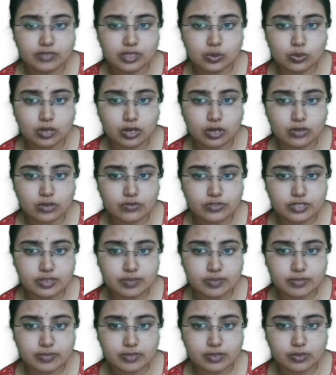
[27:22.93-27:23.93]
we look out for
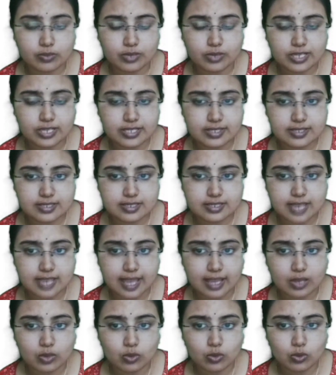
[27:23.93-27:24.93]
something known as
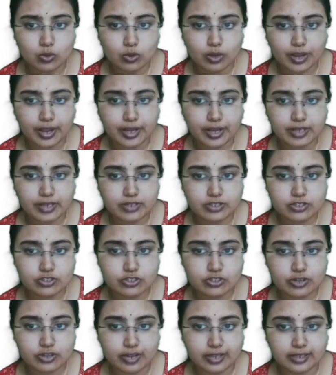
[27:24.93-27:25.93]
tacho and
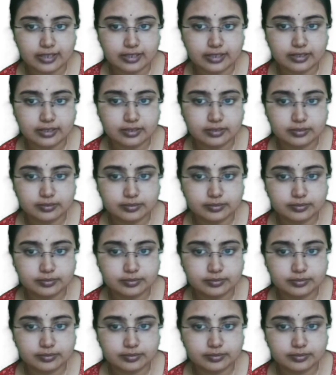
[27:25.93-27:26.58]
trally.